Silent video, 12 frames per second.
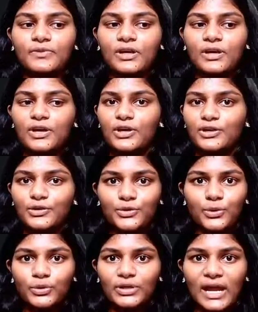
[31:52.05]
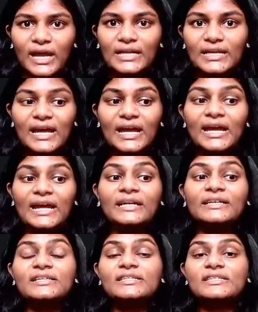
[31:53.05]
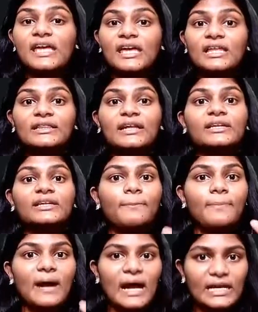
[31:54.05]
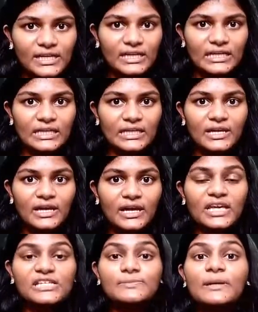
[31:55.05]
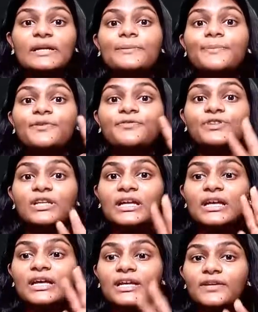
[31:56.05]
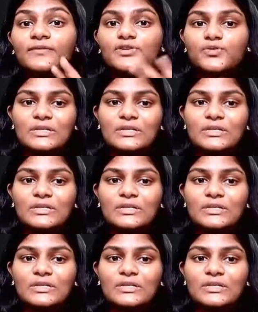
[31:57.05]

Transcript: No, right? It is saying that the battery is made up of 3 individual cells.